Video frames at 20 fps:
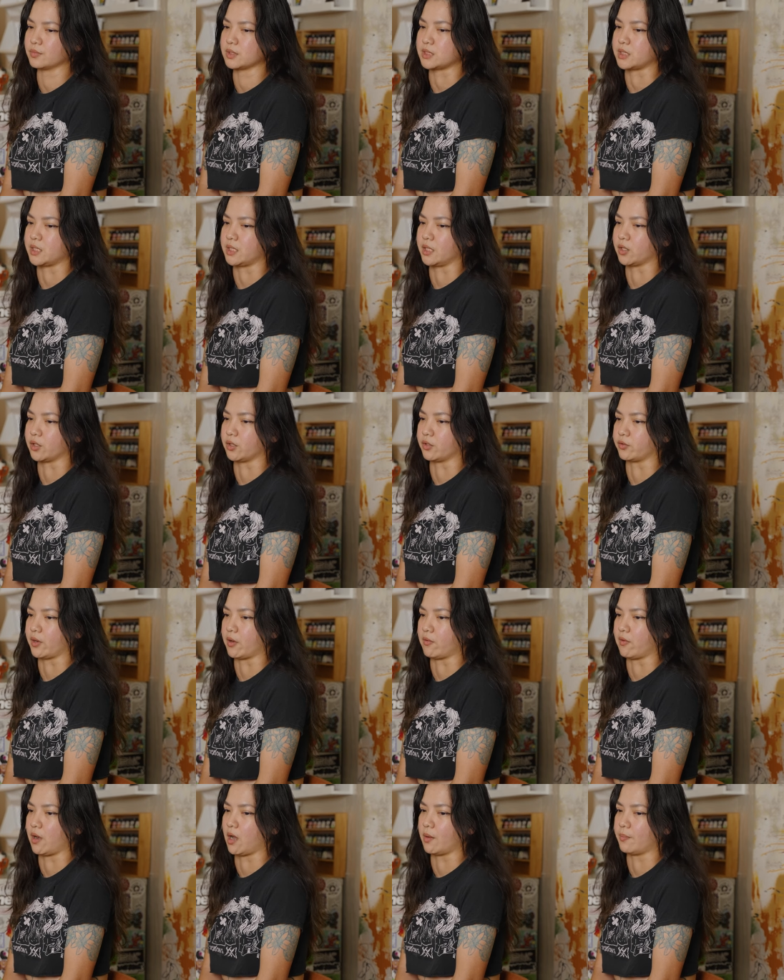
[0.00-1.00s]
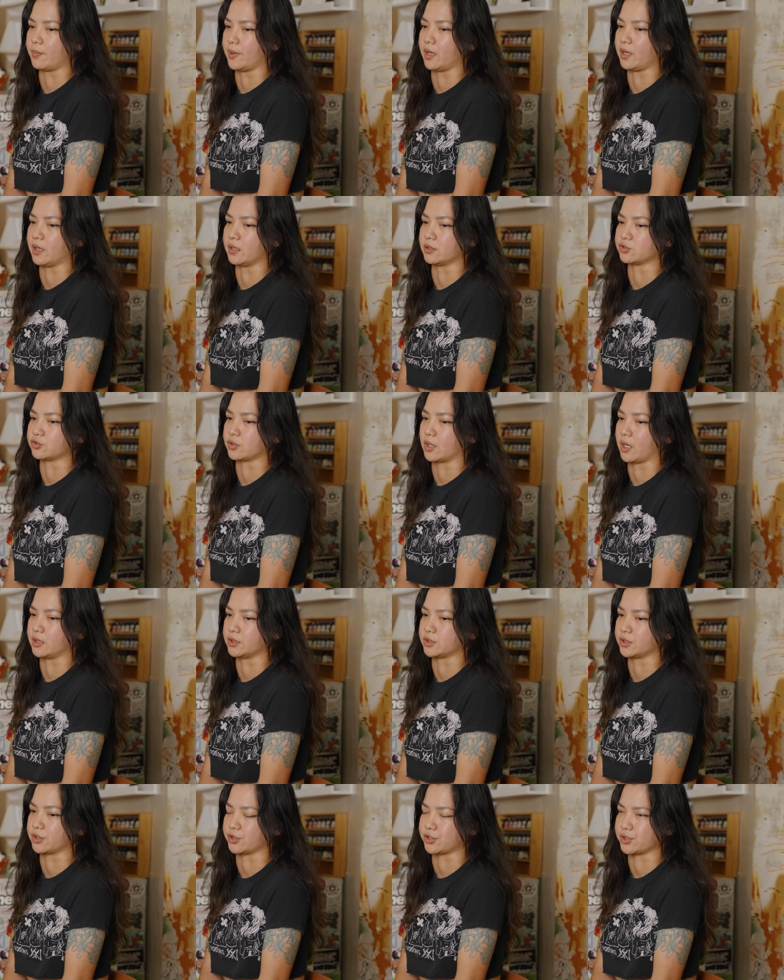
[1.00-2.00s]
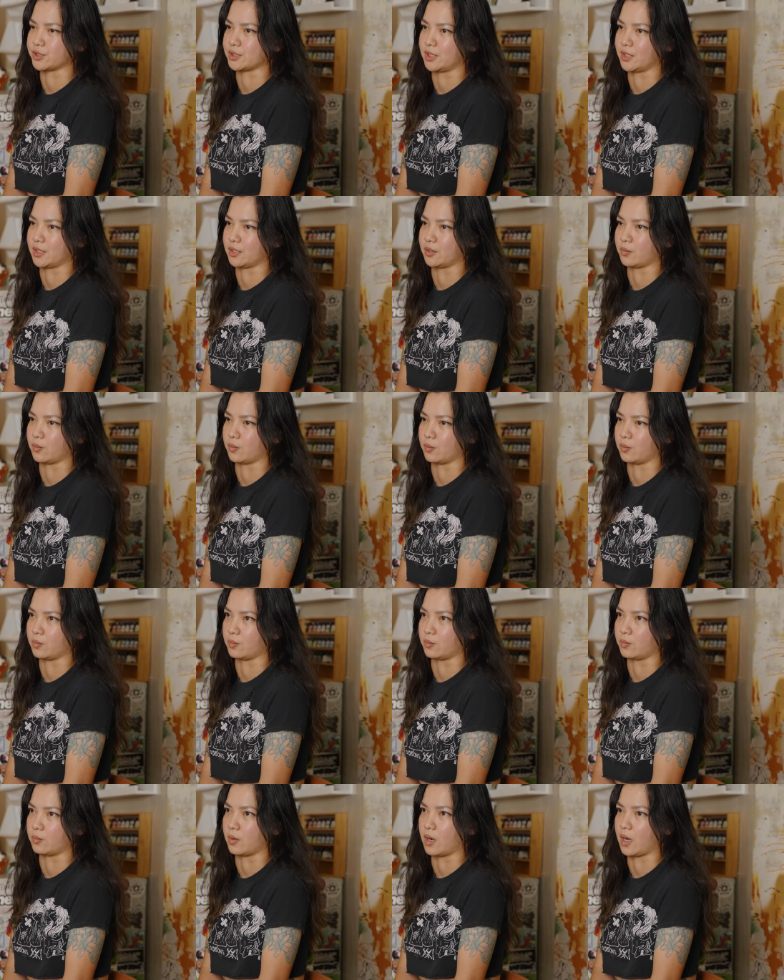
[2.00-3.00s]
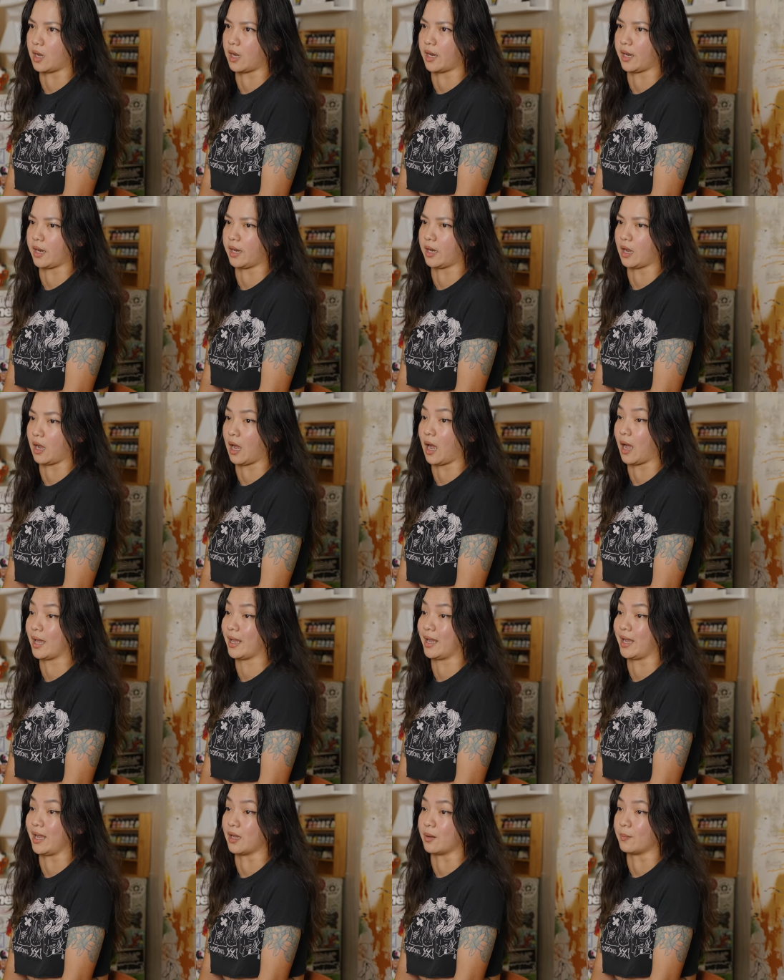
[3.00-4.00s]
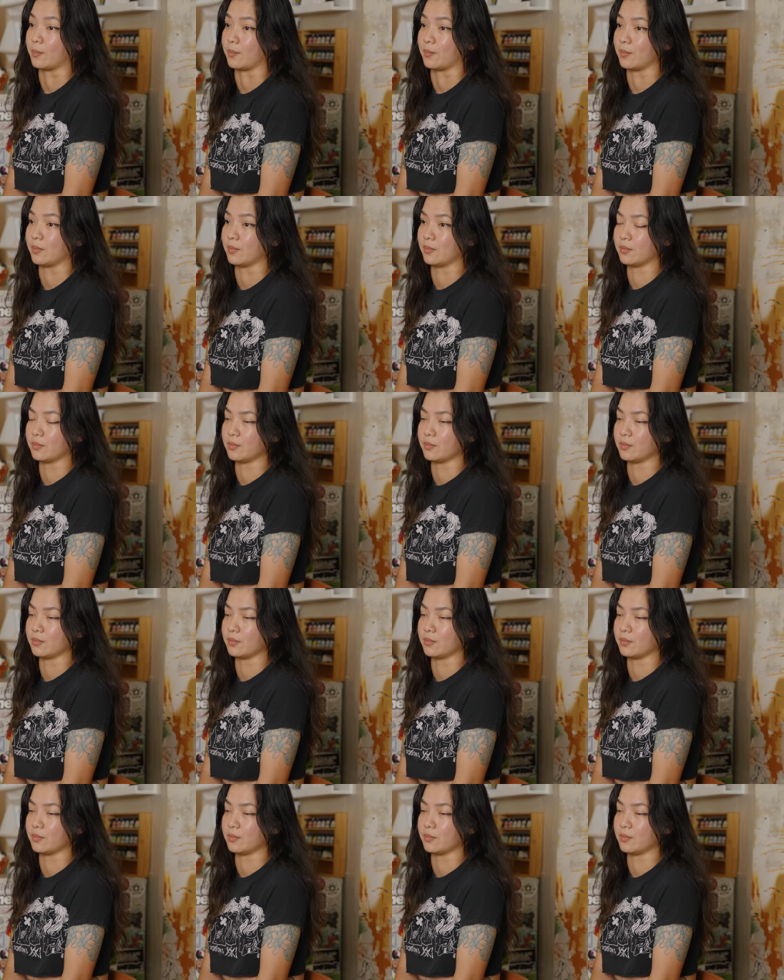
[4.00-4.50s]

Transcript: seeing her grow up and trying to understand why I am